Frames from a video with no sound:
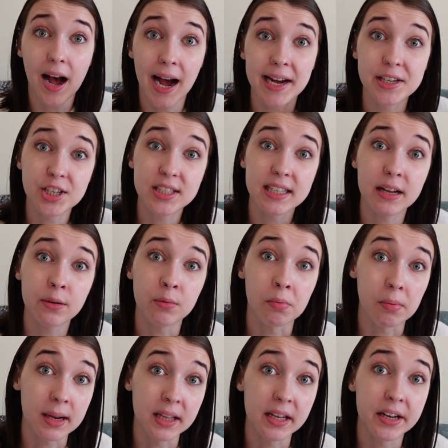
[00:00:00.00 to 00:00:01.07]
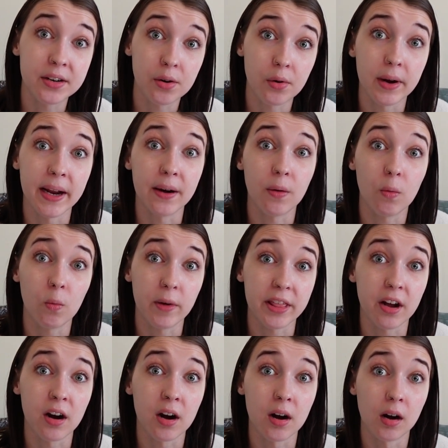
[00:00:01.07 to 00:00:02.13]
I just get really annoyed with
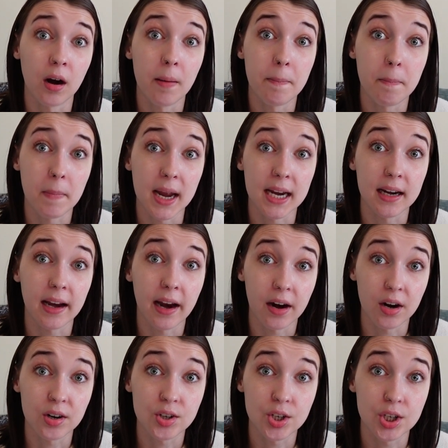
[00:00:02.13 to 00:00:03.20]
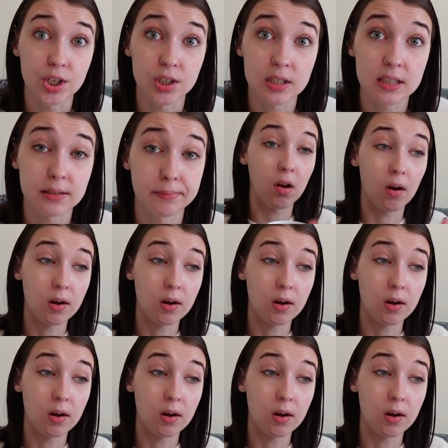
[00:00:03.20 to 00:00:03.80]
her main characters.